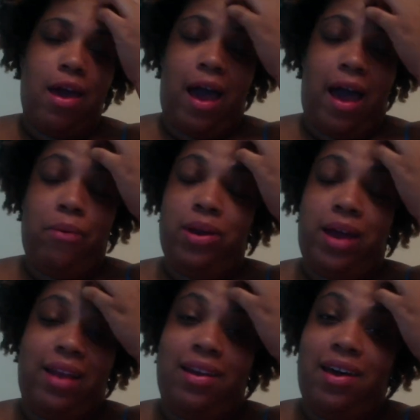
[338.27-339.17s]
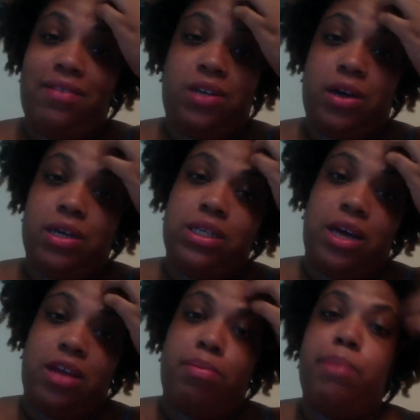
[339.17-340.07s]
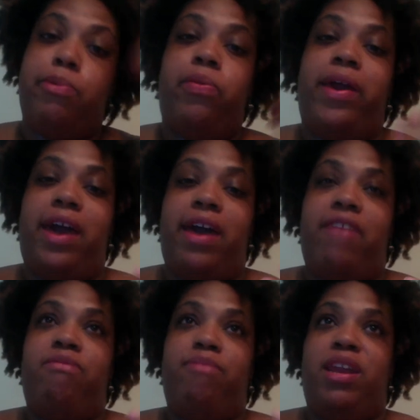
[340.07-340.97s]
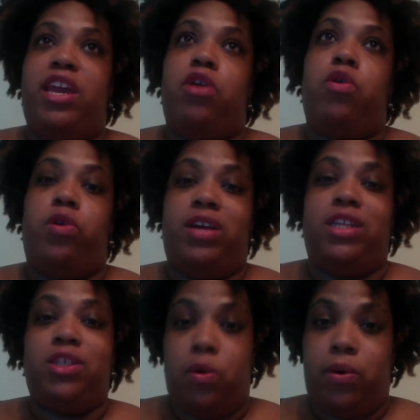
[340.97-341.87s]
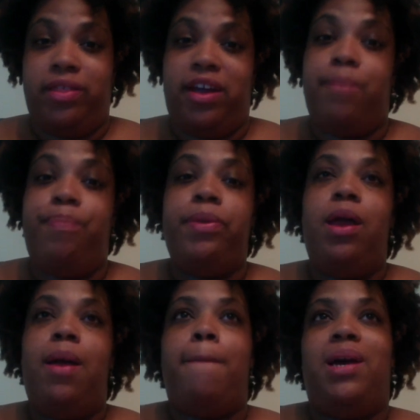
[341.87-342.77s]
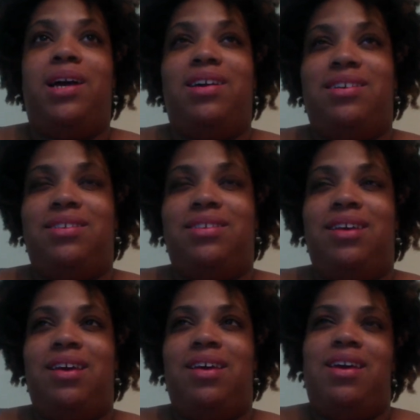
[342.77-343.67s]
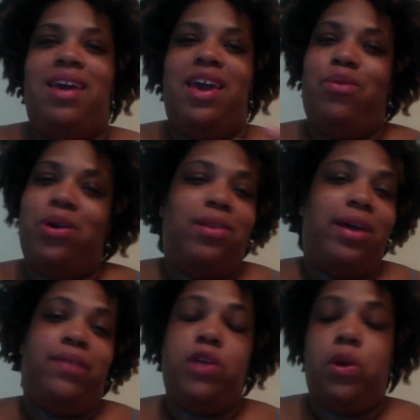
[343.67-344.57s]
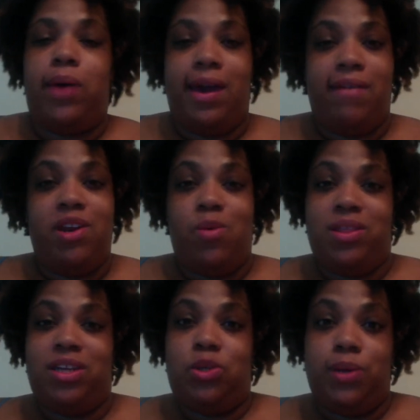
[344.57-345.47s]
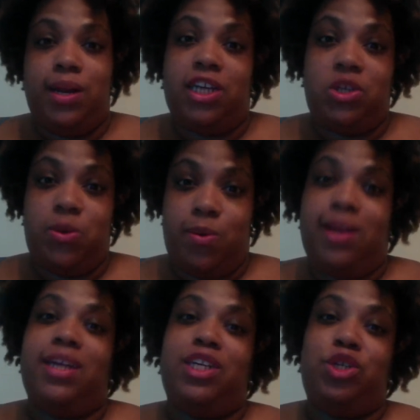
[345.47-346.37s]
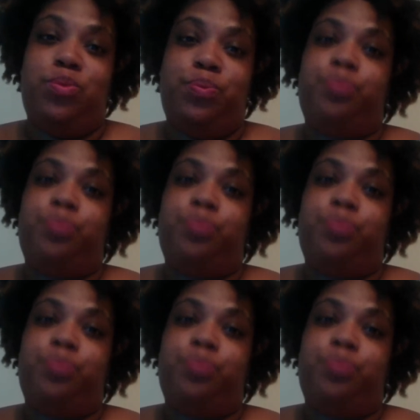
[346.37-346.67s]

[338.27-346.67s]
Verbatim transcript: I would I love talking to other people that have been here or that's going there, because in real life you don't have anyone that you can actually relate to.